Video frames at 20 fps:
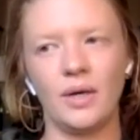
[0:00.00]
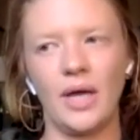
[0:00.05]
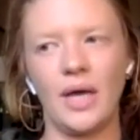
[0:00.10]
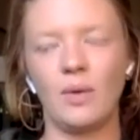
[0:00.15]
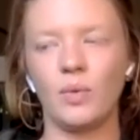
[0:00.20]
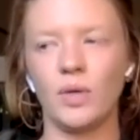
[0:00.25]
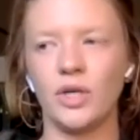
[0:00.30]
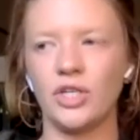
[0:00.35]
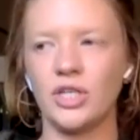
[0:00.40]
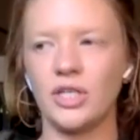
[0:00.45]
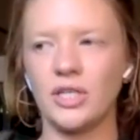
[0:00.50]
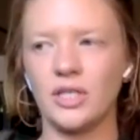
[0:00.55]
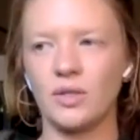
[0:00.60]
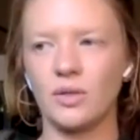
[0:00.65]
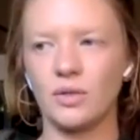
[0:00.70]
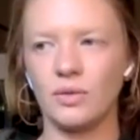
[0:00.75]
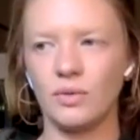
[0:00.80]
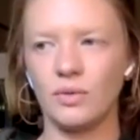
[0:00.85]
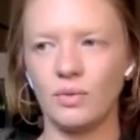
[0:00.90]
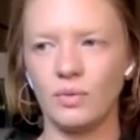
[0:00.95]
And we're just,
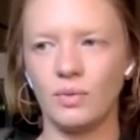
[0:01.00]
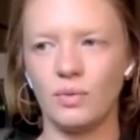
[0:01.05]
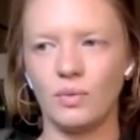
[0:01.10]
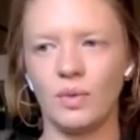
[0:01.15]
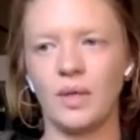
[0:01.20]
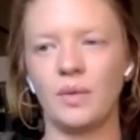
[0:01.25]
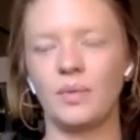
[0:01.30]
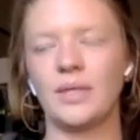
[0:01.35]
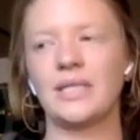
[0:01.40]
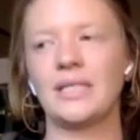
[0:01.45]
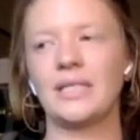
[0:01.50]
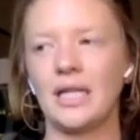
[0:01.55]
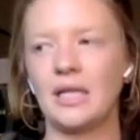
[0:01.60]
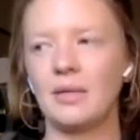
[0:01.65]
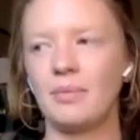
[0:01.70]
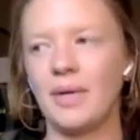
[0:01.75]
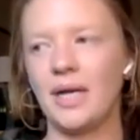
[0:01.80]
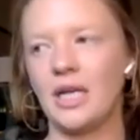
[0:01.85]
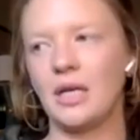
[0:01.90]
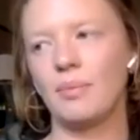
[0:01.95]
when we're
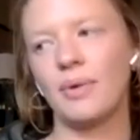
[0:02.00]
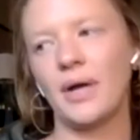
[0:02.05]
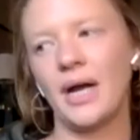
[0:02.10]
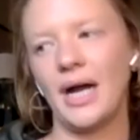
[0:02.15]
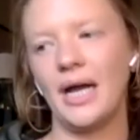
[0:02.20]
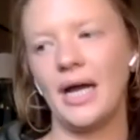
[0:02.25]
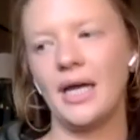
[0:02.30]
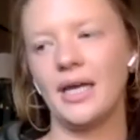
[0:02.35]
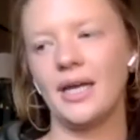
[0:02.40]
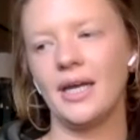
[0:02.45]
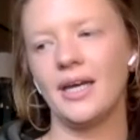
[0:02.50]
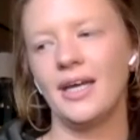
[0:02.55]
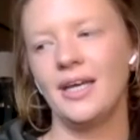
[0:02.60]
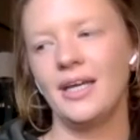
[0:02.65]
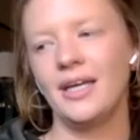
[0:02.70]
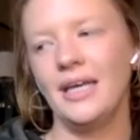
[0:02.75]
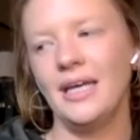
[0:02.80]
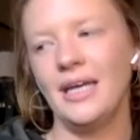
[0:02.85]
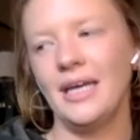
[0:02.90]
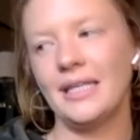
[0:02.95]
celebrating Pride,
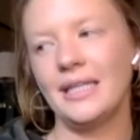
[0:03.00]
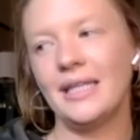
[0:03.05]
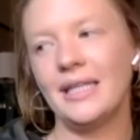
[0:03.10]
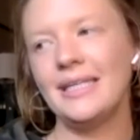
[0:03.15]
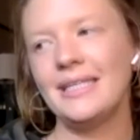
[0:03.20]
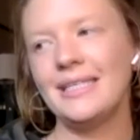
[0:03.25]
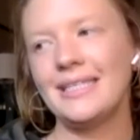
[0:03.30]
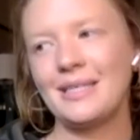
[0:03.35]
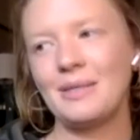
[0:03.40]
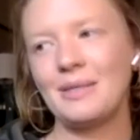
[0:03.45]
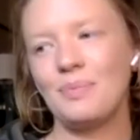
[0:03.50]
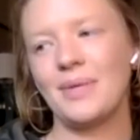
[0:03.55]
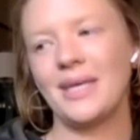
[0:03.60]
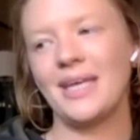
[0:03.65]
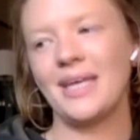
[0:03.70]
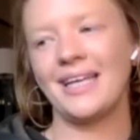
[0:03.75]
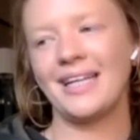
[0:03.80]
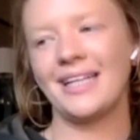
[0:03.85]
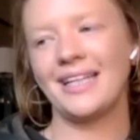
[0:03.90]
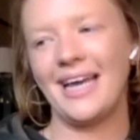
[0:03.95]
at least to
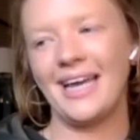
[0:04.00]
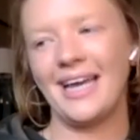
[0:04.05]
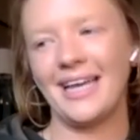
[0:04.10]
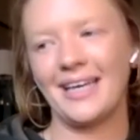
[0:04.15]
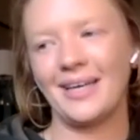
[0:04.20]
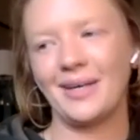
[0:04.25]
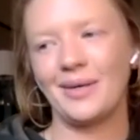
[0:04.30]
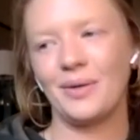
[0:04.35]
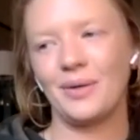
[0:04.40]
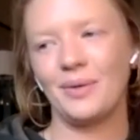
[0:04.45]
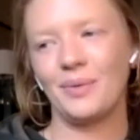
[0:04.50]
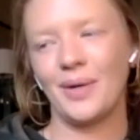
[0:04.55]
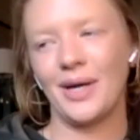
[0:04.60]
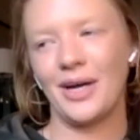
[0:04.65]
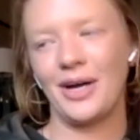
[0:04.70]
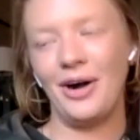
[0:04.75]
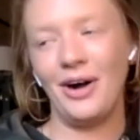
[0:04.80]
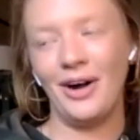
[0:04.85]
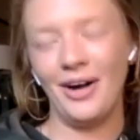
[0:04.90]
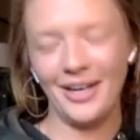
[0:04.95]
me, like,
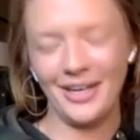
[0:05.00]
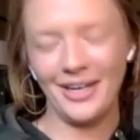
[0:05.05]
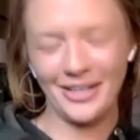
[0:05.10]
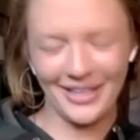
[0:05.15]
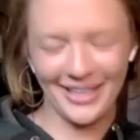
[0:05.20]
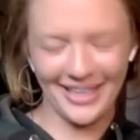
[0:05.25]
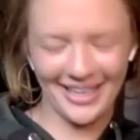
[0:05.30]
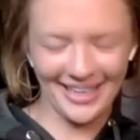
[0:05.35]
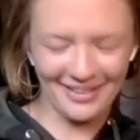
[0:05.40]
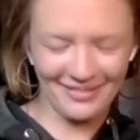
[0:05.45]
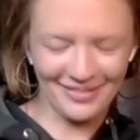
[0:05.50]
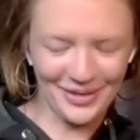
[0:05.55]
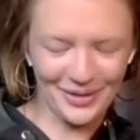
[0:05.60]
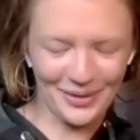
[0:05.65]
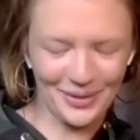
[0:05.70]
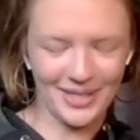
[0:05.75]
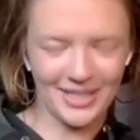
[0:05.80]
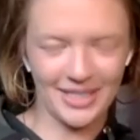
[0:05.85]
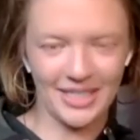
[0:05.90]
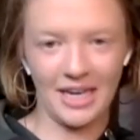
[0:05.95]
we're honoring, of
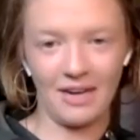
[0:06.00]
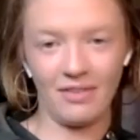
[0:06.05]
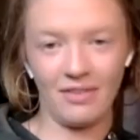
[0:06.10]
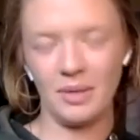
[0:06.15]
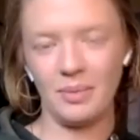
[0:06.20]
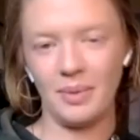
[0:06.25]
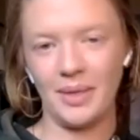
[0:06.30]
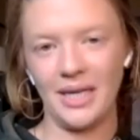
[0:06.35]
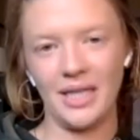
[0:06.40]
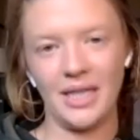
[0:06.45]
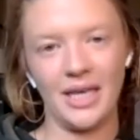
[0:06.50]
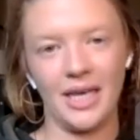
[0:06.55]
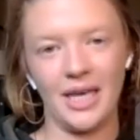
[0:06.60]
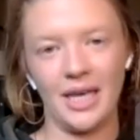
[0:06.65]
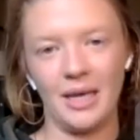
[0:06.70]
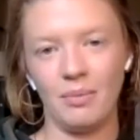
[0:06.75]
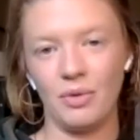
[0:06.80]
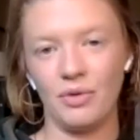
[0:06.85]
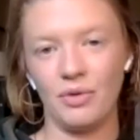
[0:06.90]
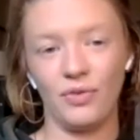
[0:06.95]
course, everybody that
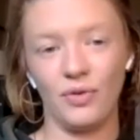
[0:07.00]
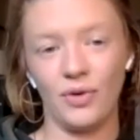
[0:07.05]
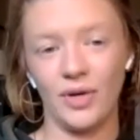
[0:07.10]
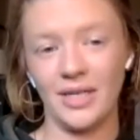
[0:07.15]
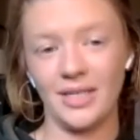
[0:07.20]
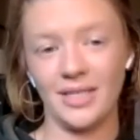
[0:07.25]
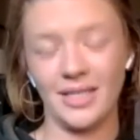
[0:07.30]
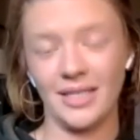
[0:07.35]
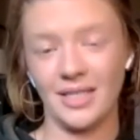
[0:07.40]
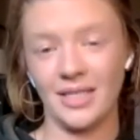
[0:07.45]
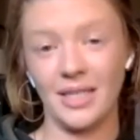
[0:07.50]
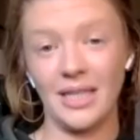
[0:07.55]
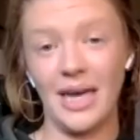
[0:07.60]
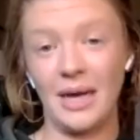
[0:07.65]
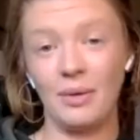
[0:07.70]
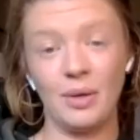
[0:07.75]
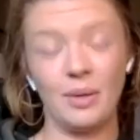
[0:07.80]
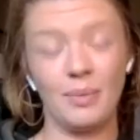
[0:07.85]
came before us that's allowing